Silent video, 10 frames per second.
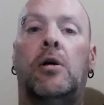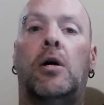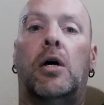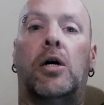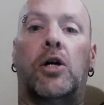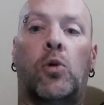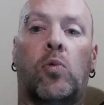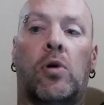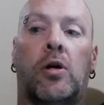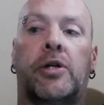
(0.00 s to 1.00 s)

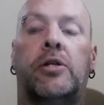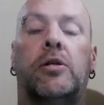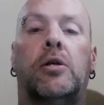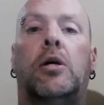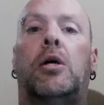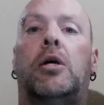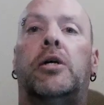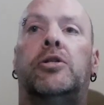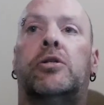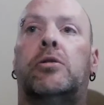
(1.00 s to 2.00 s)
underworked,
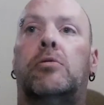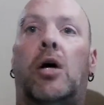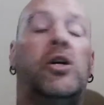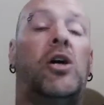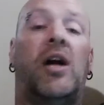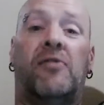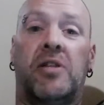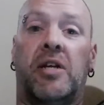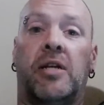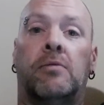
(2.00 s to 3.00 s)
just under
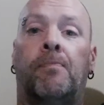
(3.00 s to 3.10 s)
everything.